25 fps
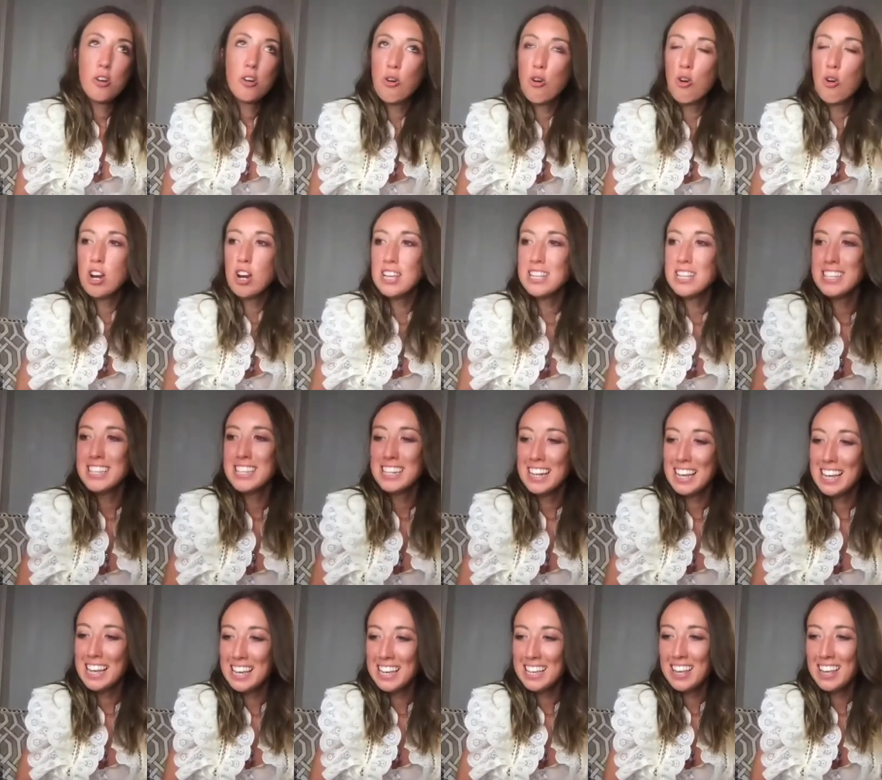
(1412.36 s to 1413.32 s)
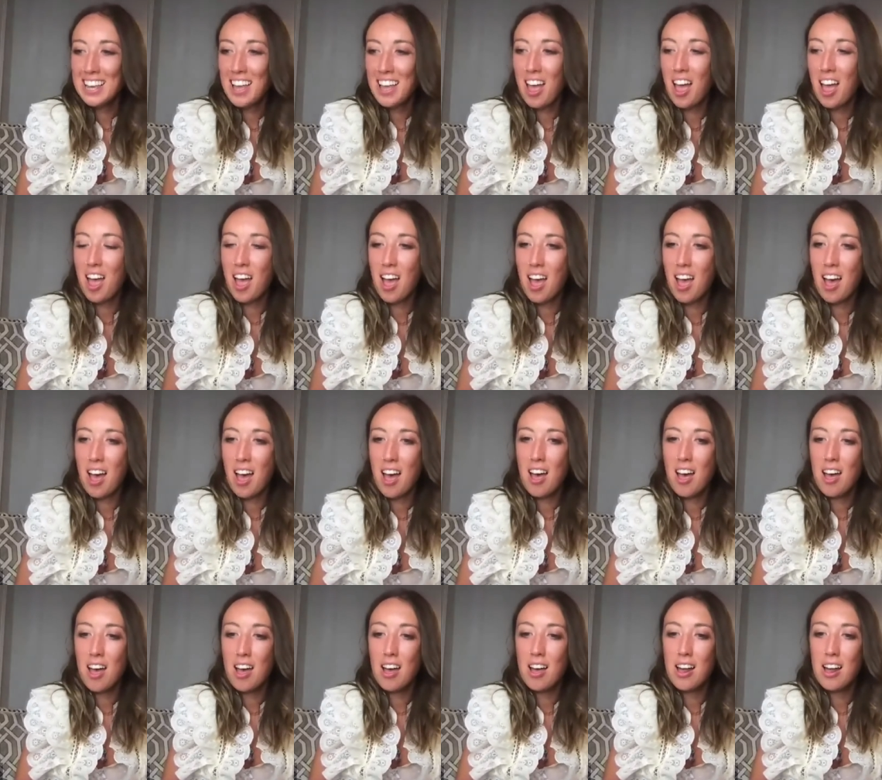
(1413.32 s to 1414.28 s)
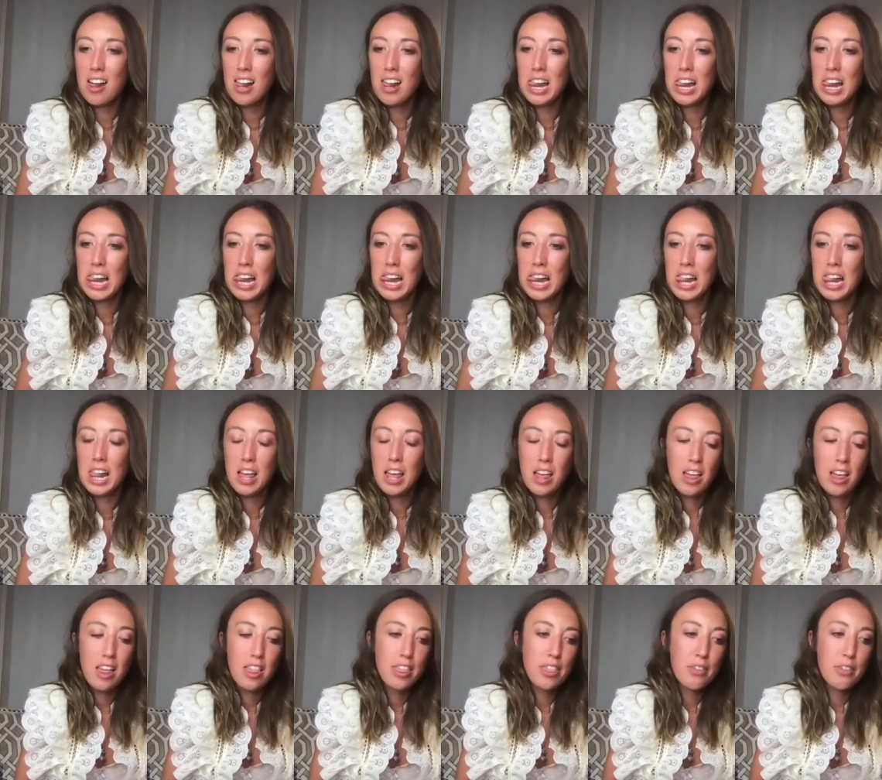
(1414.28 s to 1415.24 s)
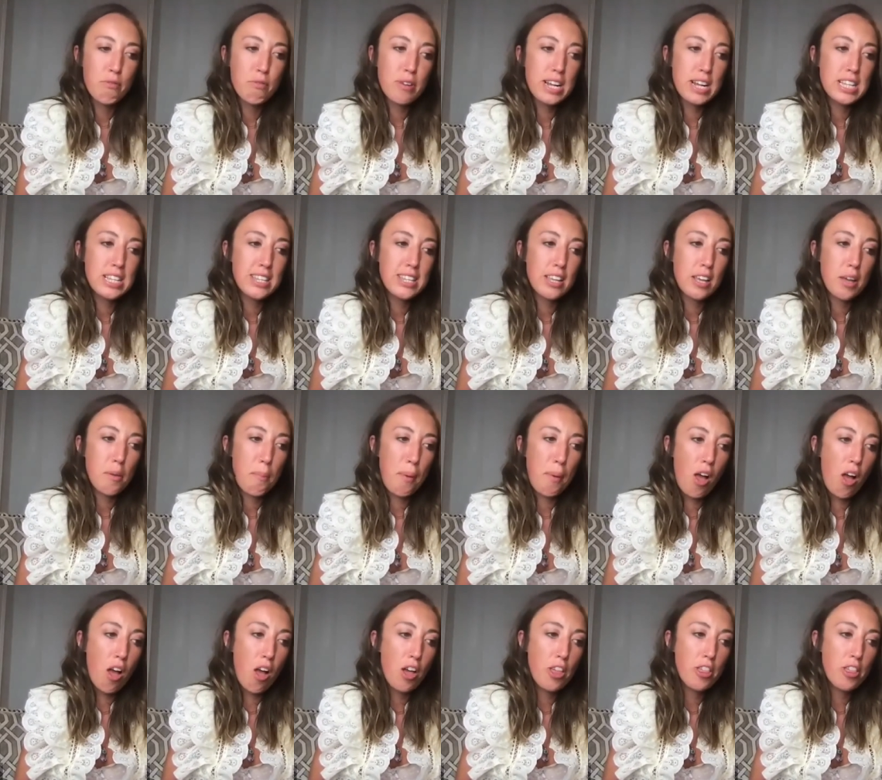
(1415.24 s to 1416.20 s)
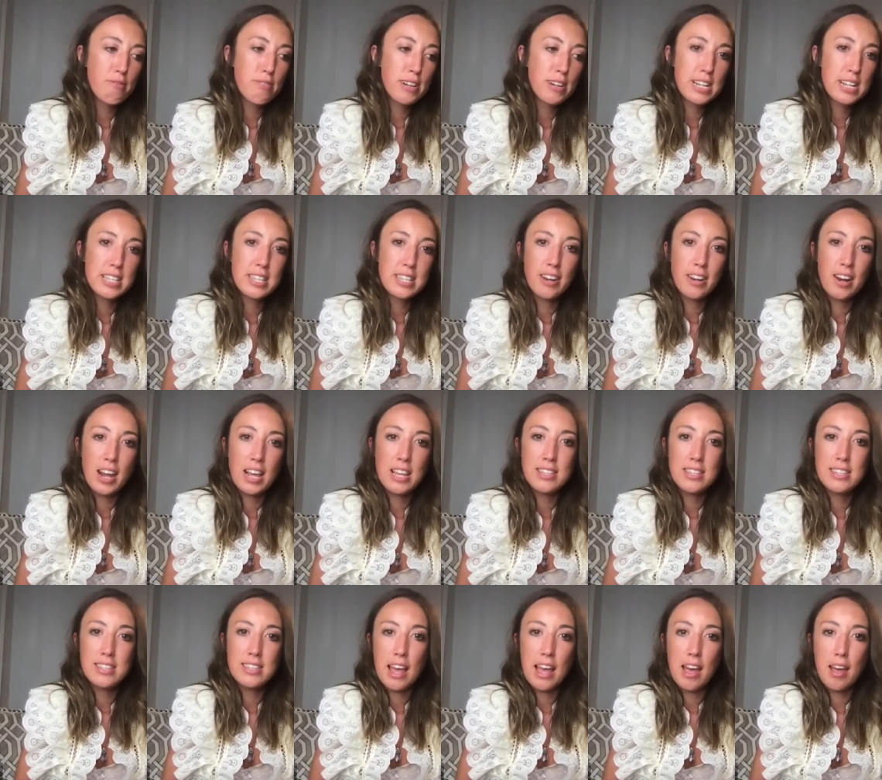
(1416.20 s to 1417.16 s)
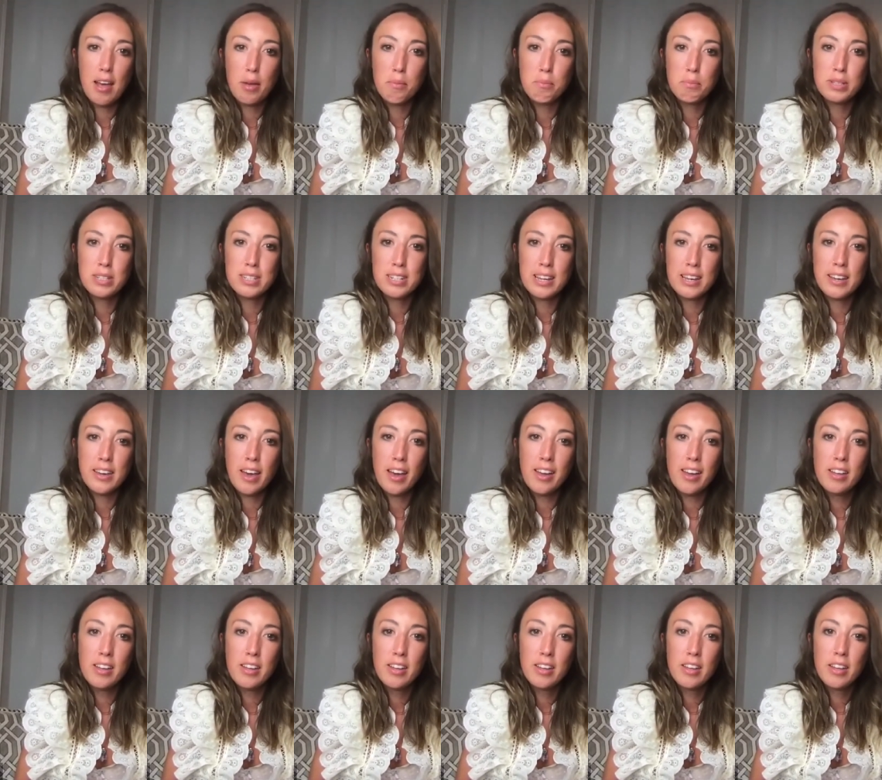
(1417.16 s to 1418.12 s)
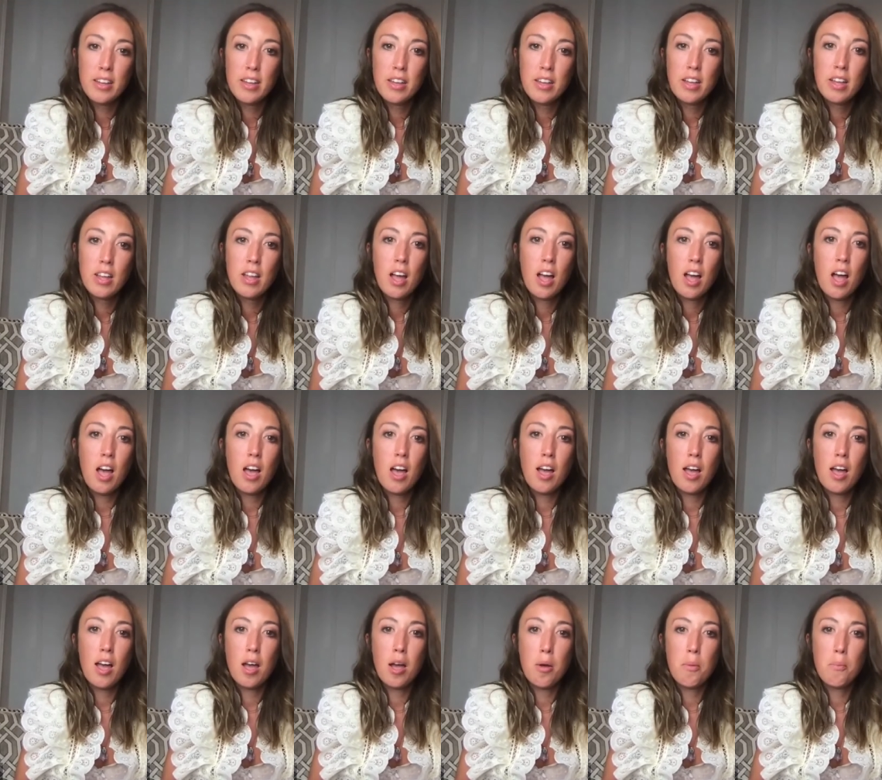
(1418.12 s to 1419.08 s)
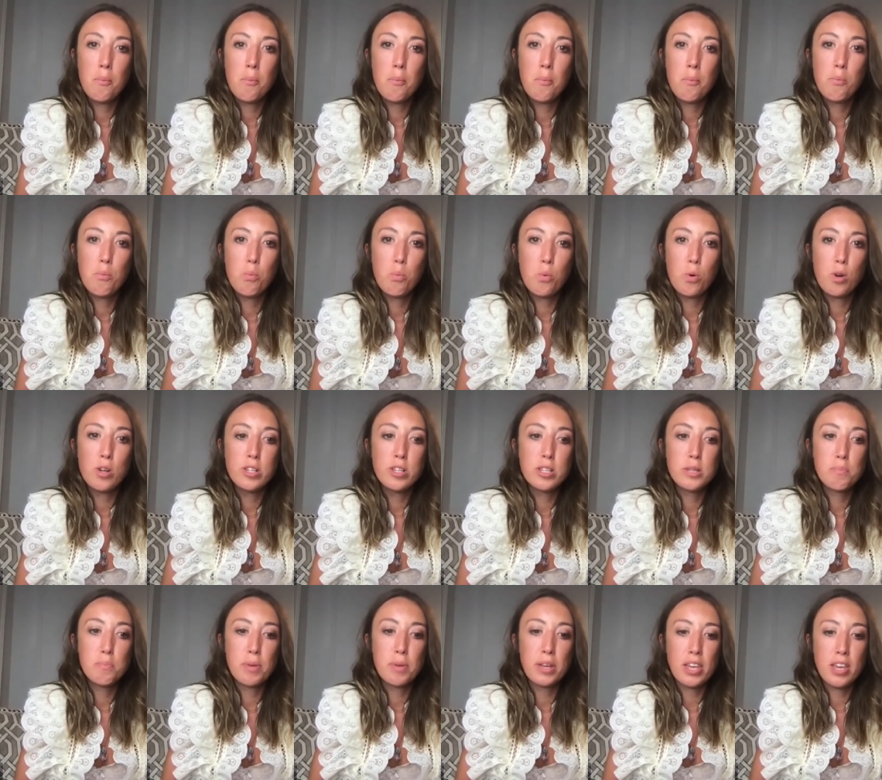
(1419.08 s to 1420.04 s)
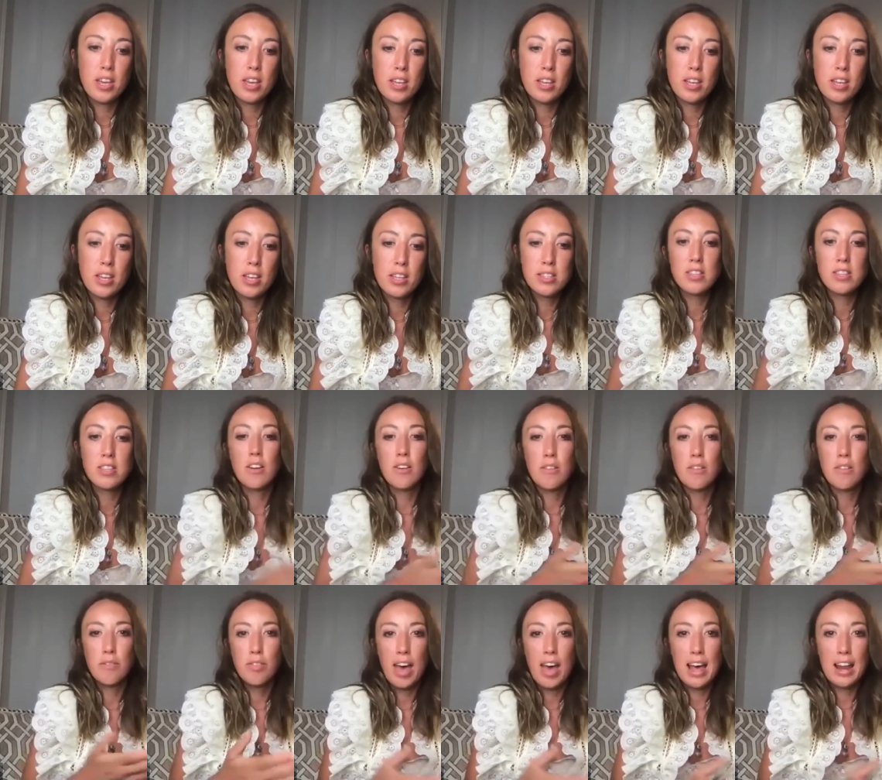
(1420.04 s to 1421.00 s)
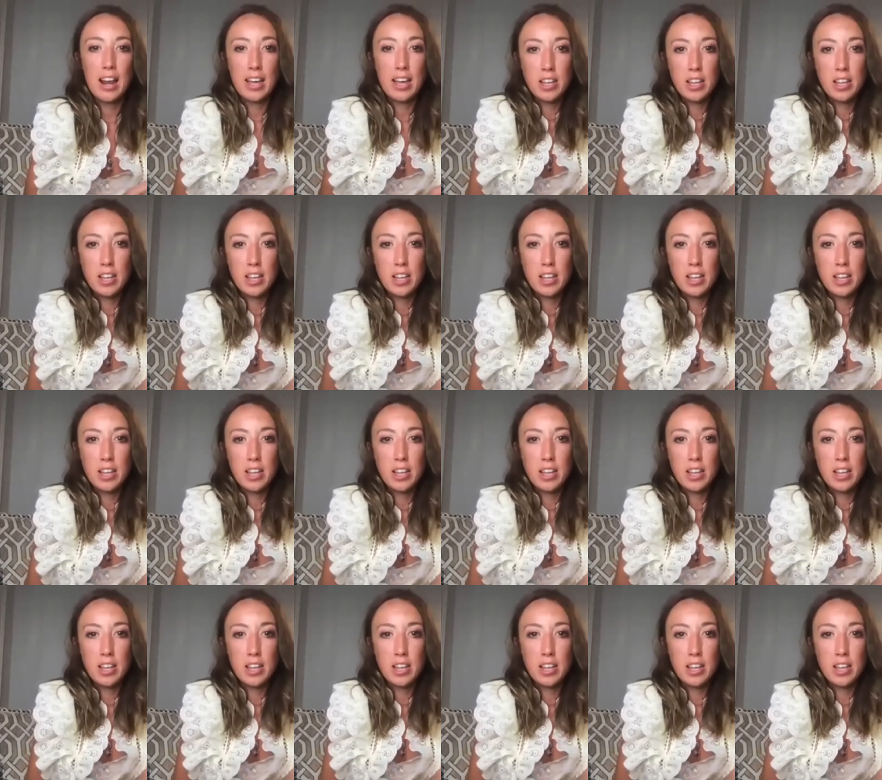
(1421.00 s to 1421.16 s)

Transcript: honestly, uh, the reason part of the reason I set up sticker um, was because of that.